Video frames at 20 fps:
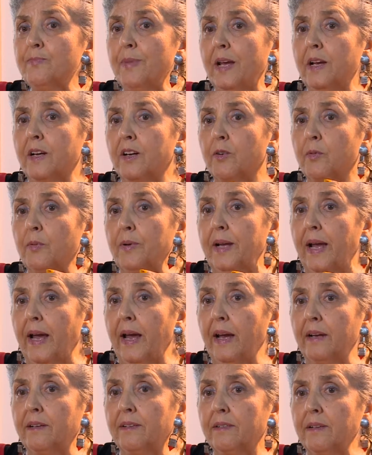may
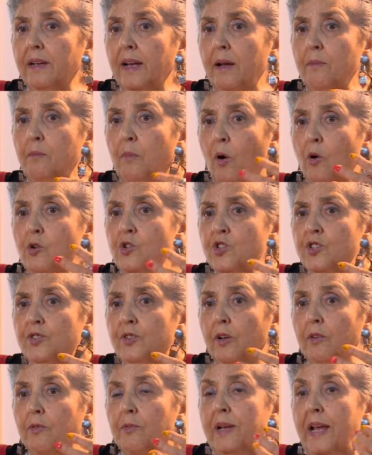create
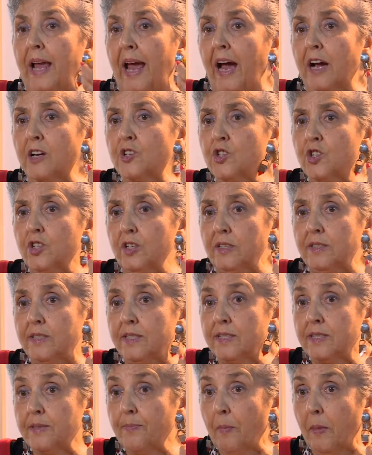emotional
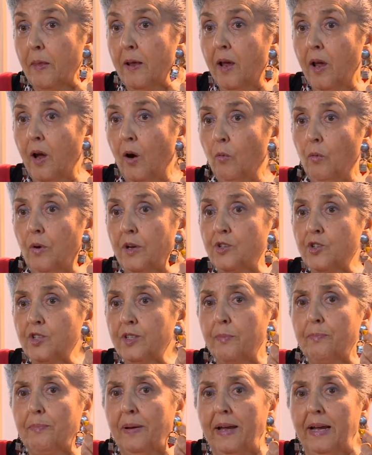reactions which
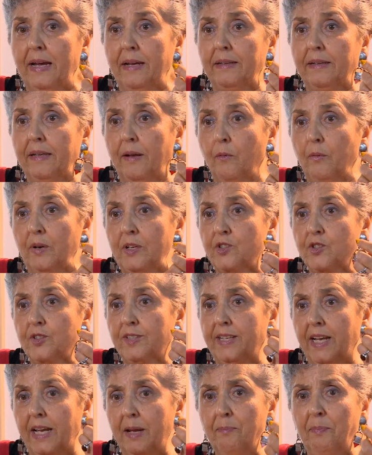
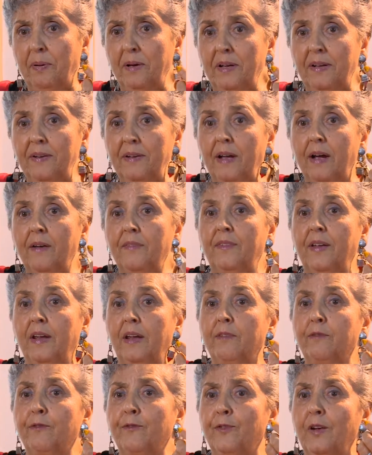deepen
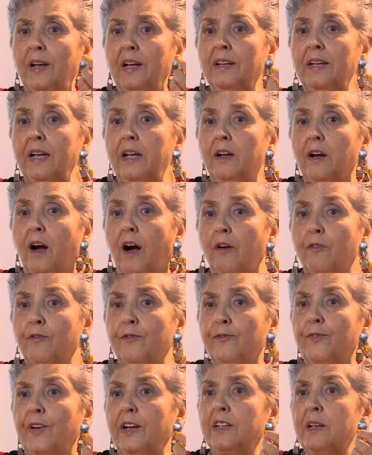the feeling of
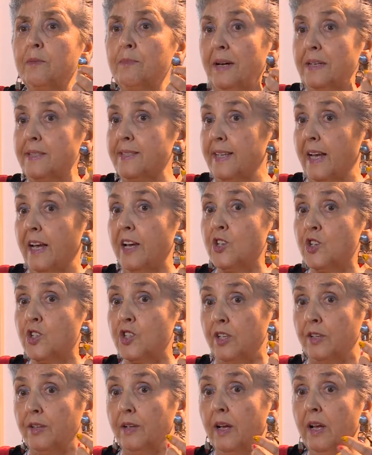
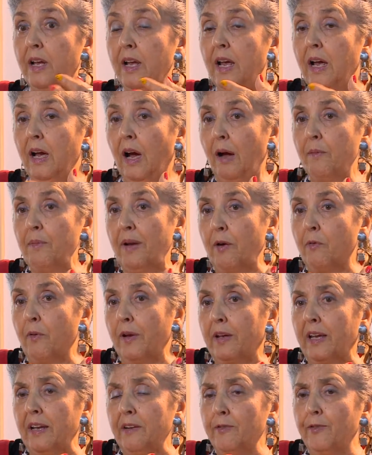victimization. I mean, we
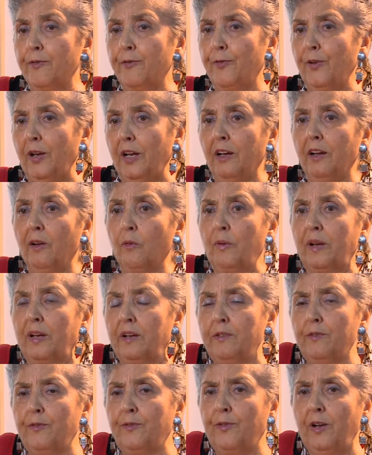can feel
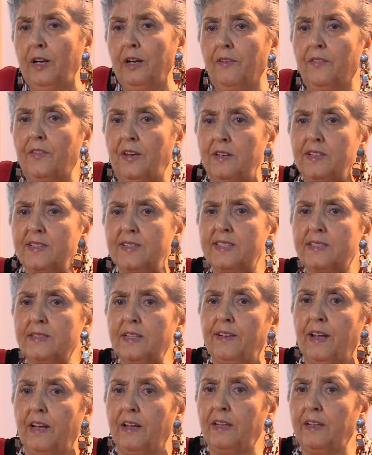
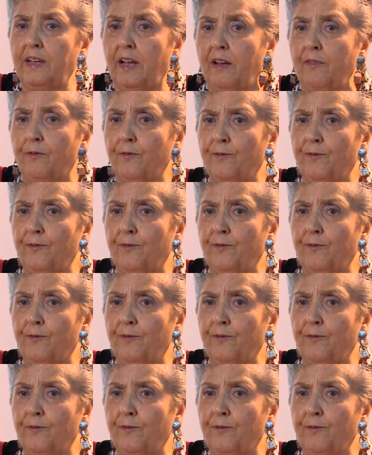the